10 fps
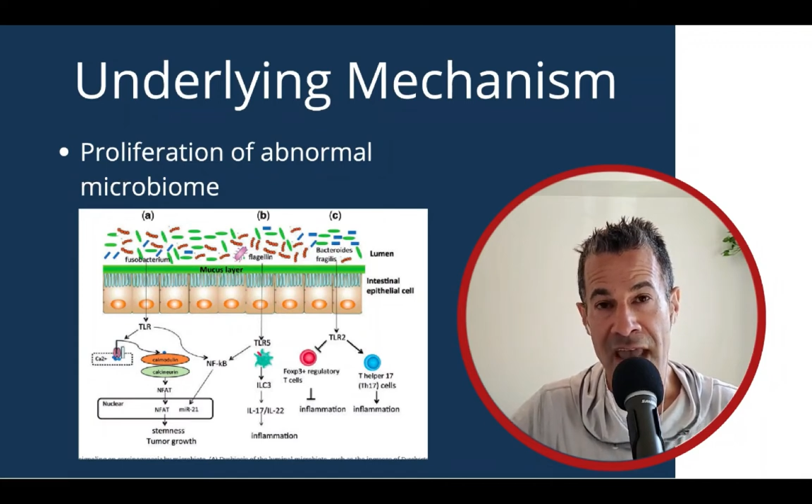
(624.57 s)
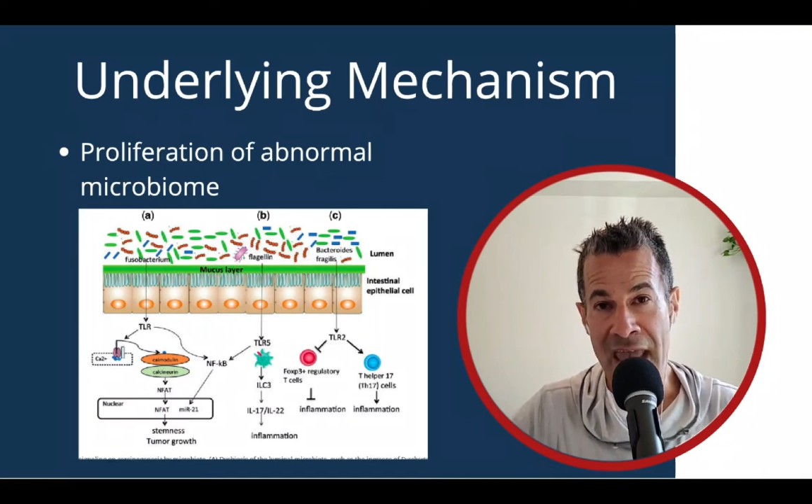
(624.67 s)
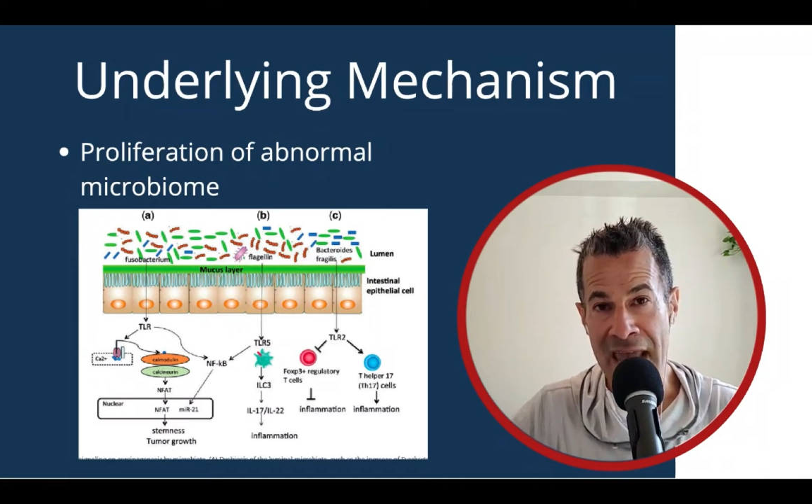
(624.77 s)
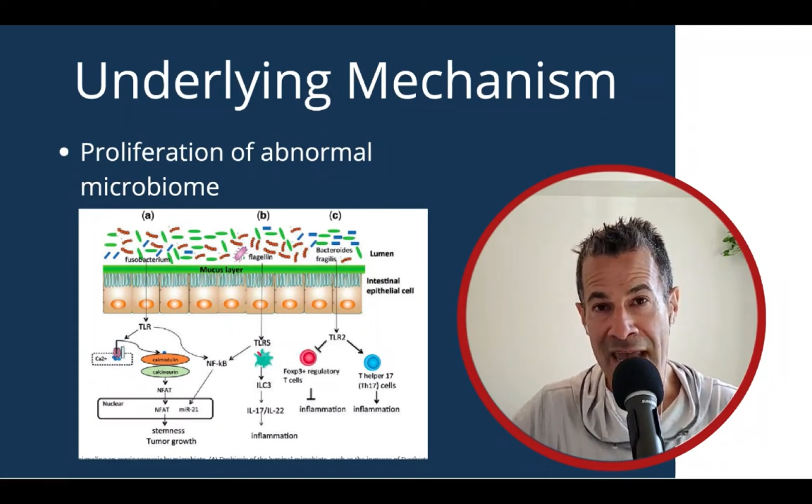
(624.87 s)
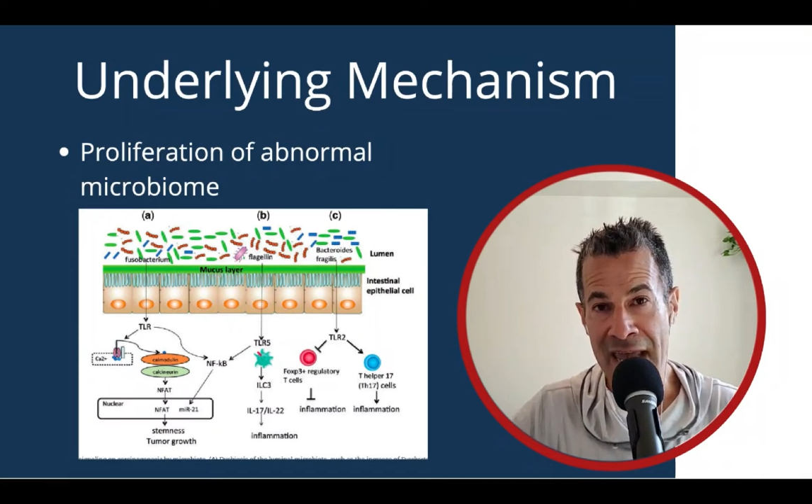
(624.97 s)

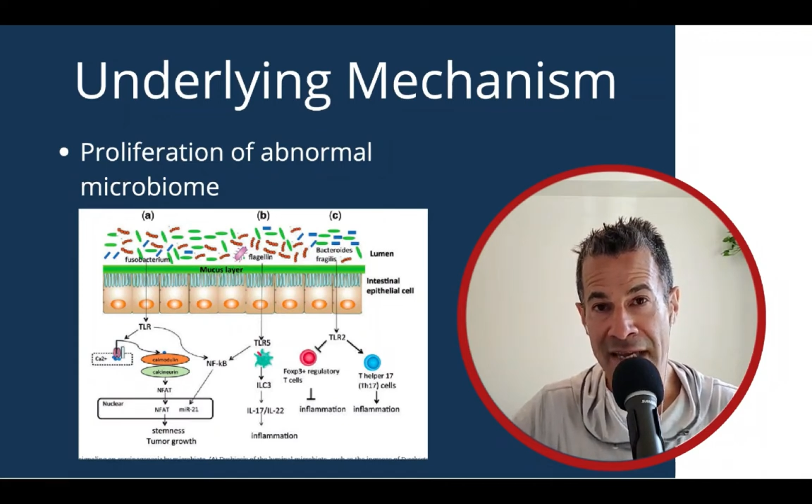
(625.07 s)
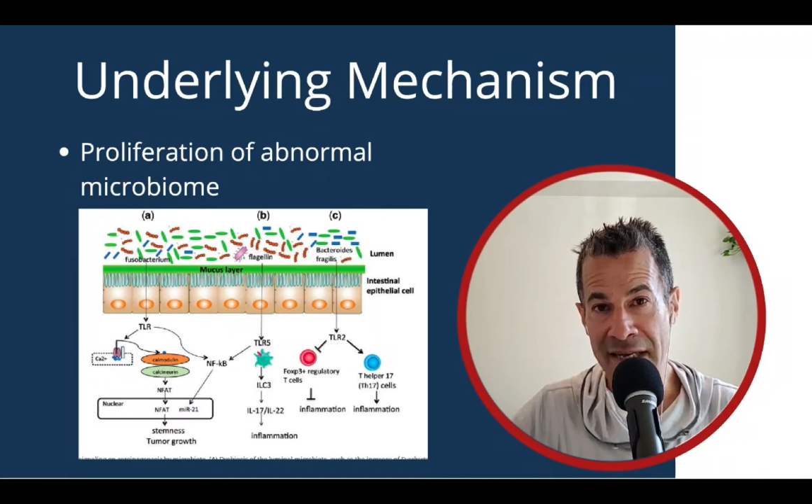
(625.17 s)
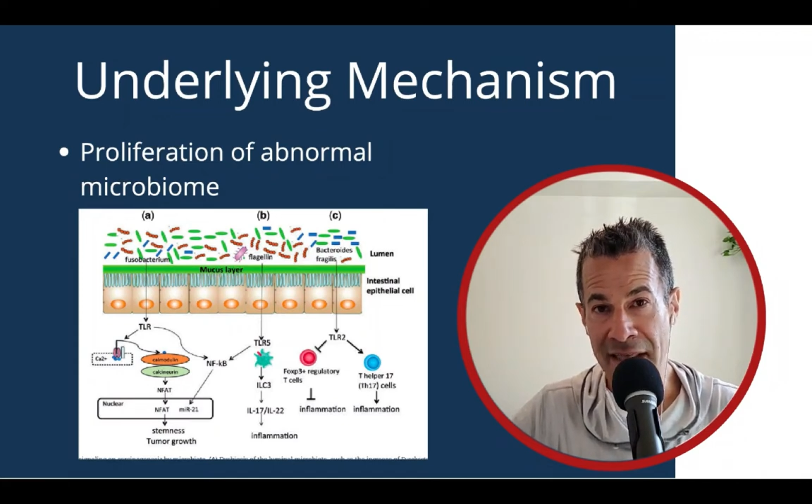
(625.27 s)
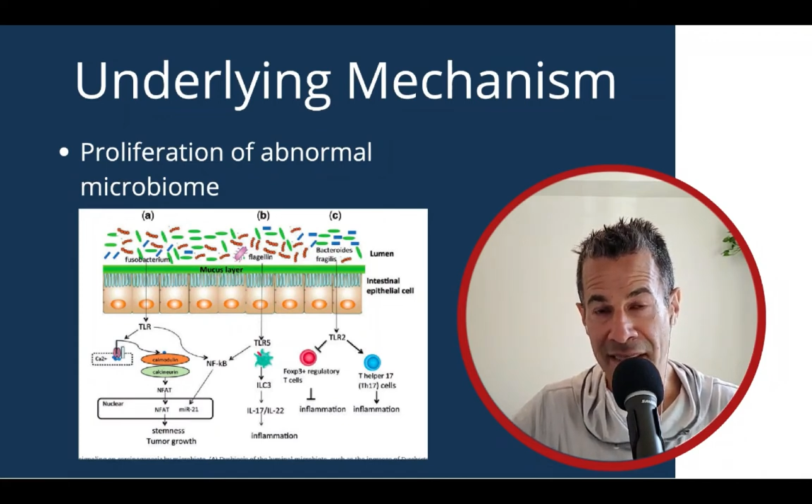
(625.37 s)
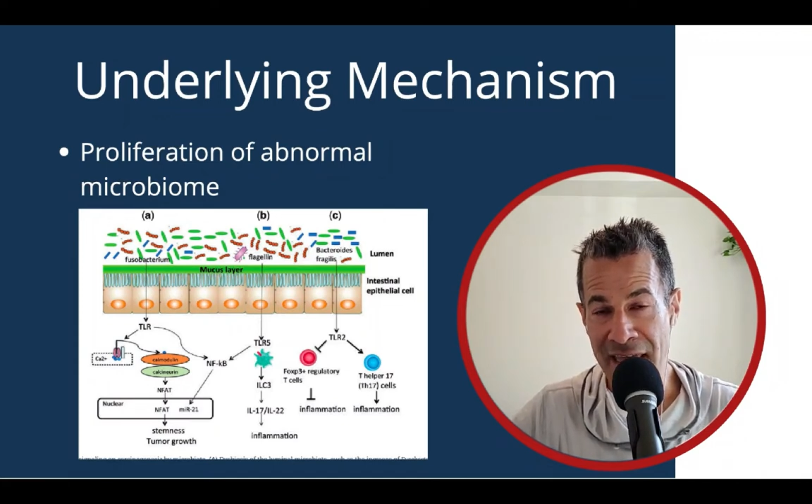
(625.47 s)
and
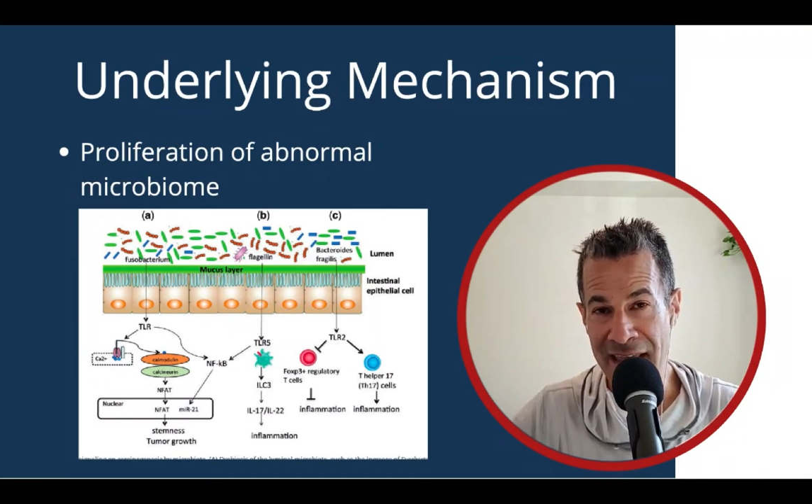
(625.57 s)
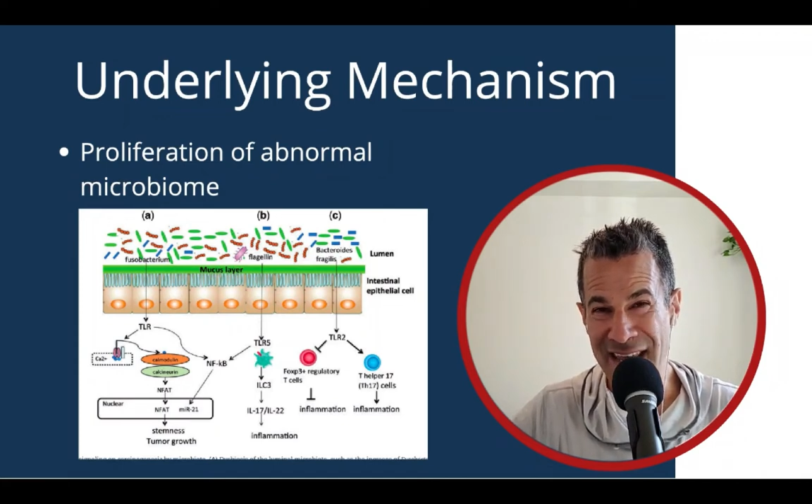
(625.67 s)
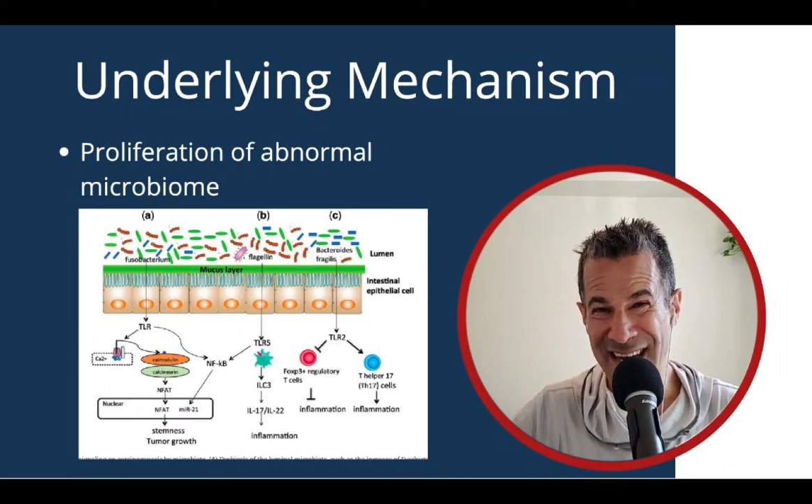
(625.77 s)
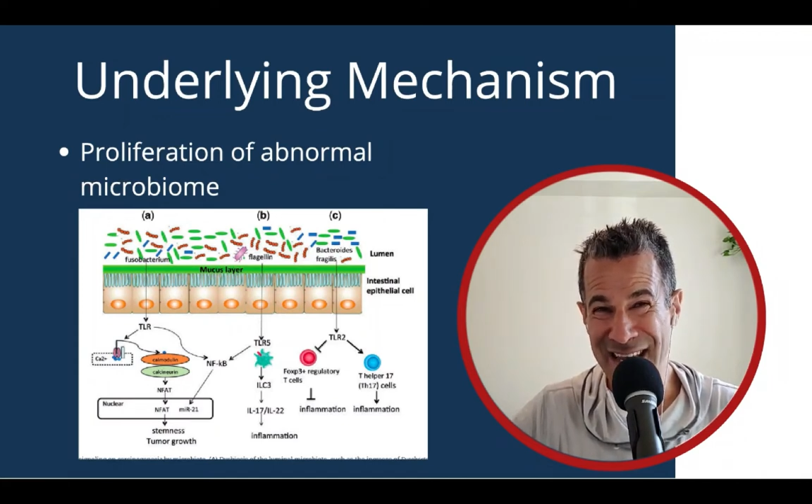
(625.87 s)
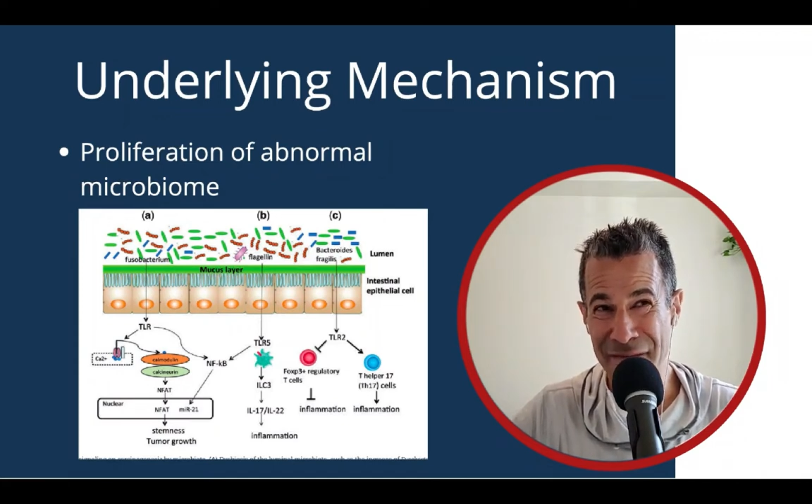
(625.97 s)
they
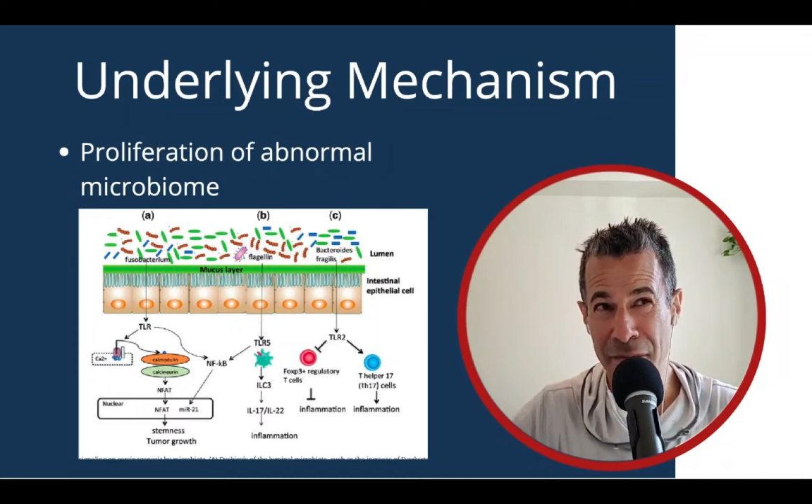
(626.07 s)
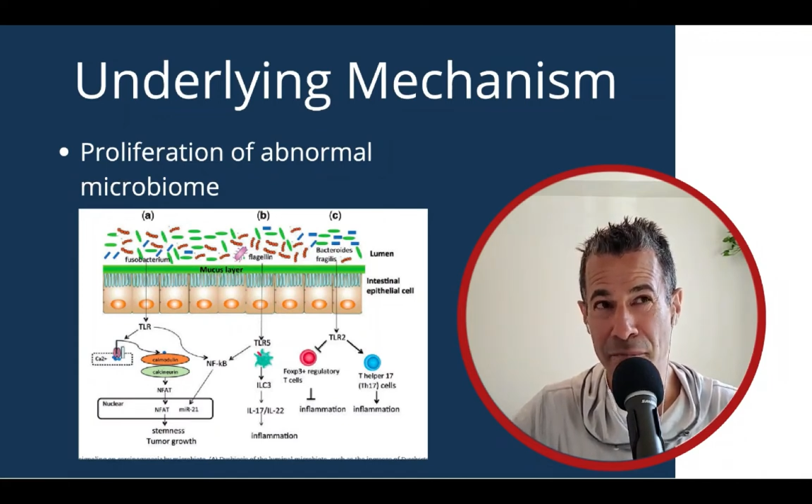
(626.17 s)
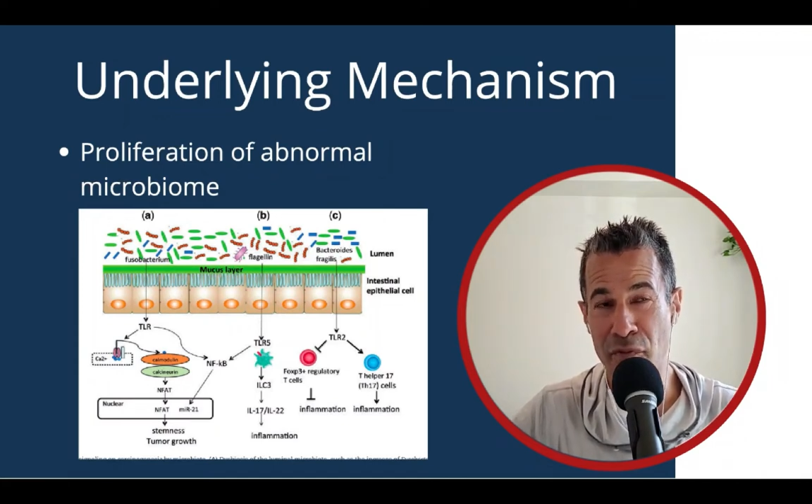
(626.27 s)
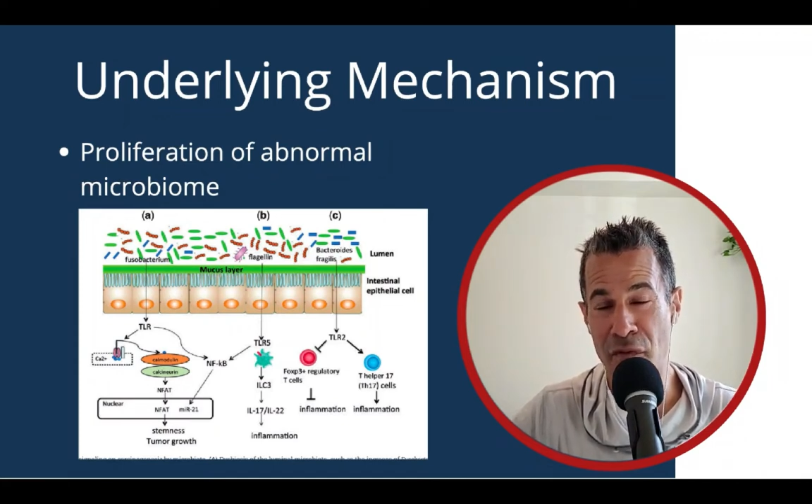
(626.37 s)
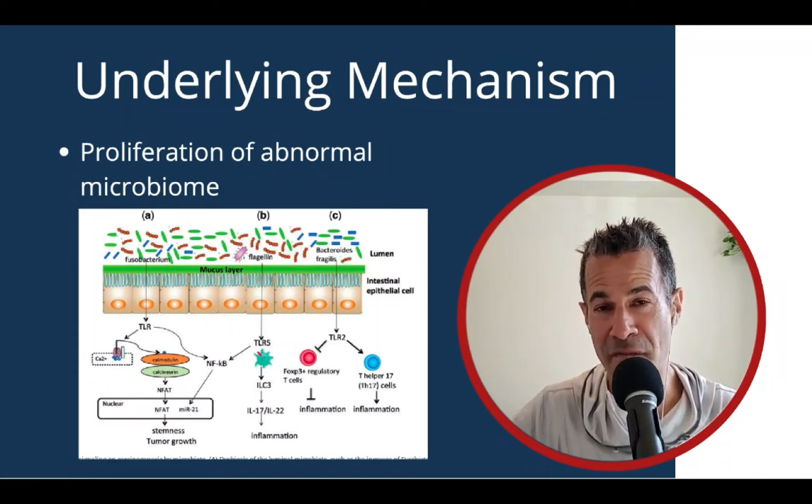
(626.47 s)
can even
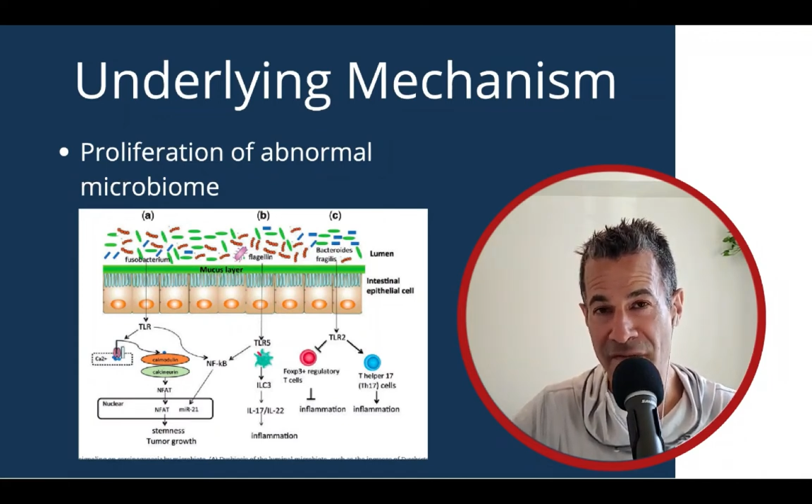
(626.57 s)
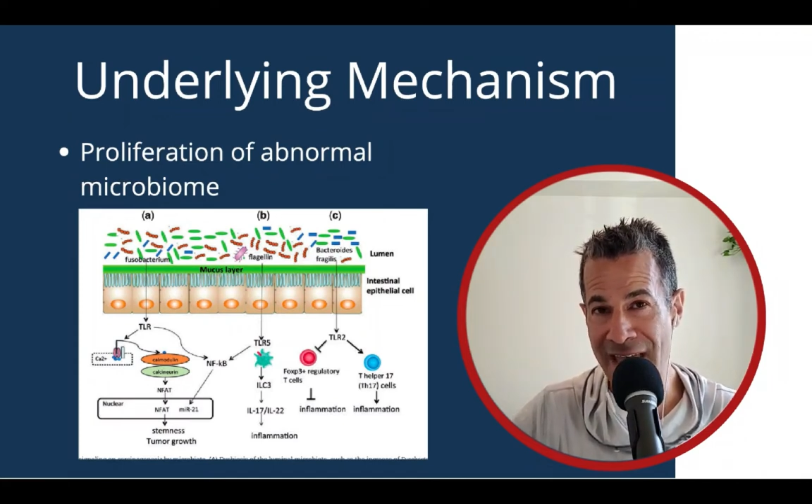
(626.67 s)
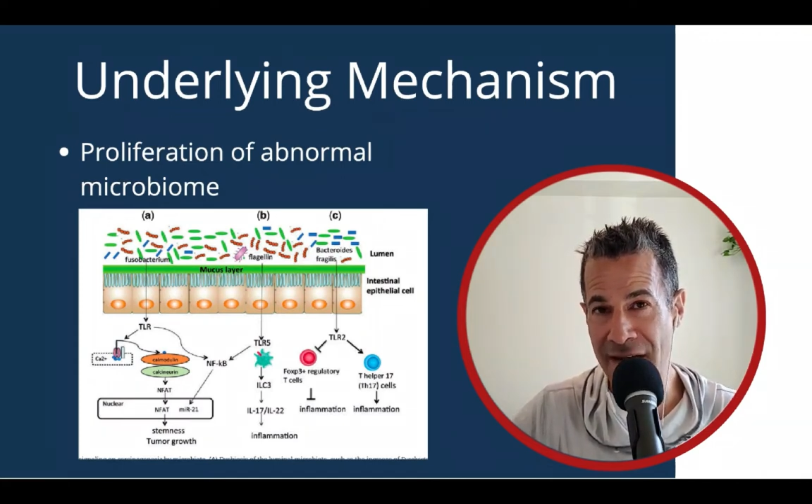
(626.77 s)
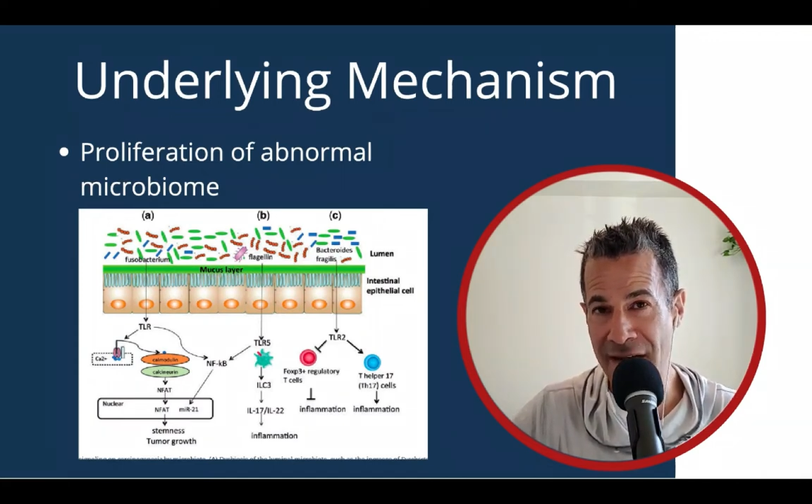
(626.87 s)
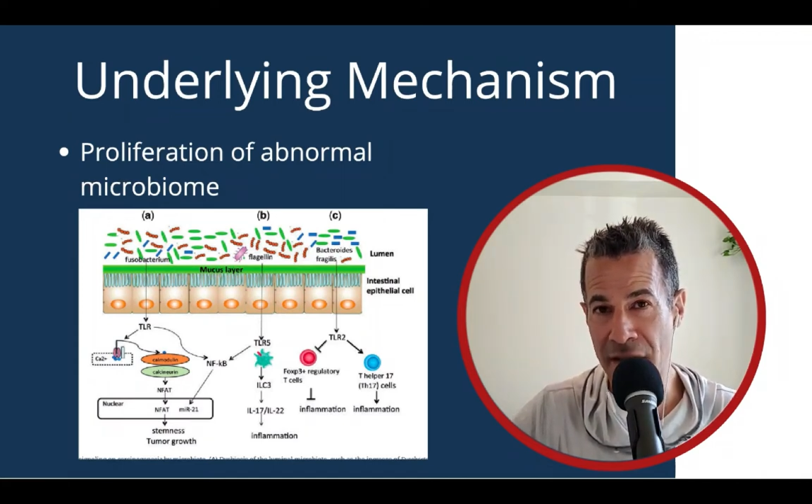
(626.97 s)

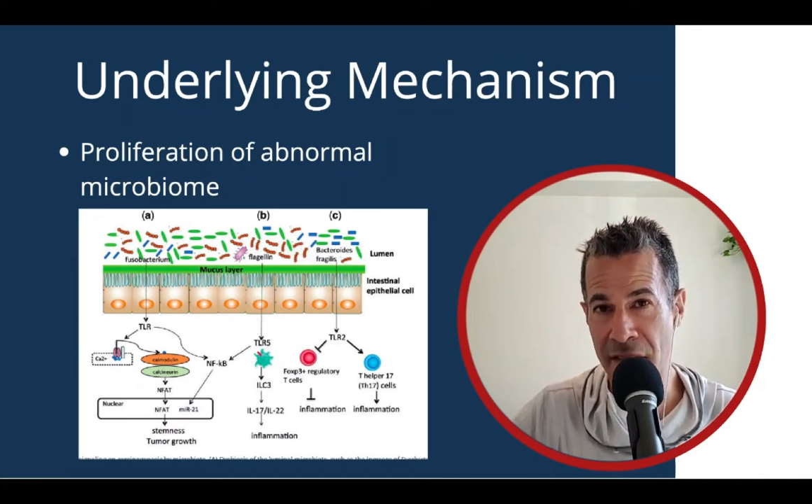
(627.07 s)
prevent